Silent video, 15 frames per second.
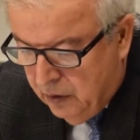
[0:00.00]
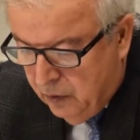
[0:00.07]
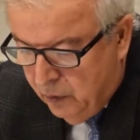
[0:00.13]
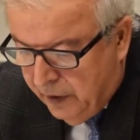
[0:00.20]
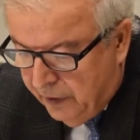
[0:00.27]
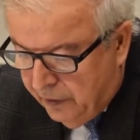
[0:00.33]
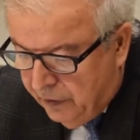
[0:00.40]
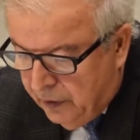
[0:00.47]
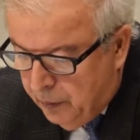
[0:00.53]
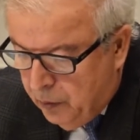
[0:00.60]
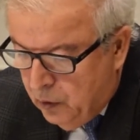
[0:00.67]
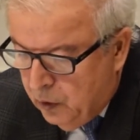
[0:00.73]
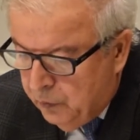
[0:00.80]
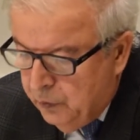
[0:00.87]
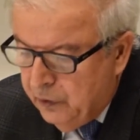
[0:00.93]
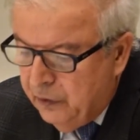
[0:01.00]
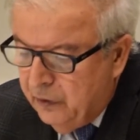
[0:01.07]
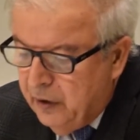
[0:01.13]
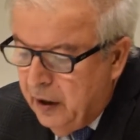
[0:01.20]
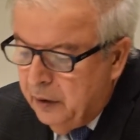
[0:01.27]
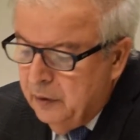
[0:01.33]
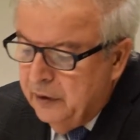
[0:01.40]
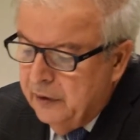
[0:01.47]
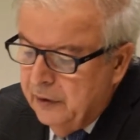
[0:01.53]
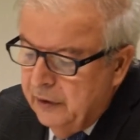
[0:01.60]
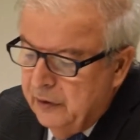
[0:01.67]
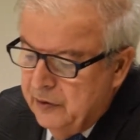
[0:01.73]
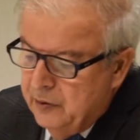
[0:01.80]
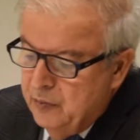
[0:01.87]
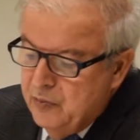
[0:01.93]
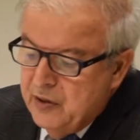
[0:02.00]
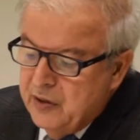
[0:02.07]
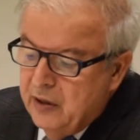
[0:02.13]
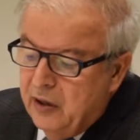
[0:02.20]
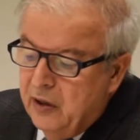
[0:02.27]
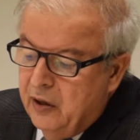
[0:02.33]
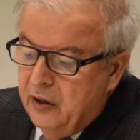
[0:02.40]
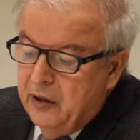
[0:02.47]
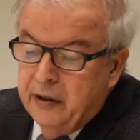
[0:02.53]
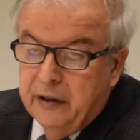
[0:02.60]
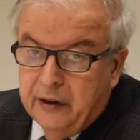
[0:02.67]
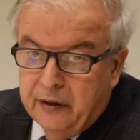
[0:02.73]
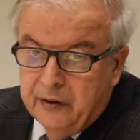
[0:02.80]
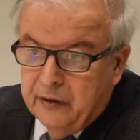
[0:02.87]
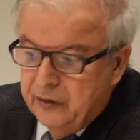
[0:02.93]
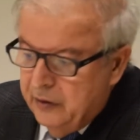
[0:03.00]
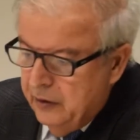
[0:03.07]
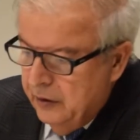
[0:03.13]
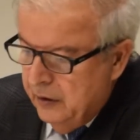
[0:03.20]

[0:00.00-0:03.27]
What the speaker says: where support for secularism is the highest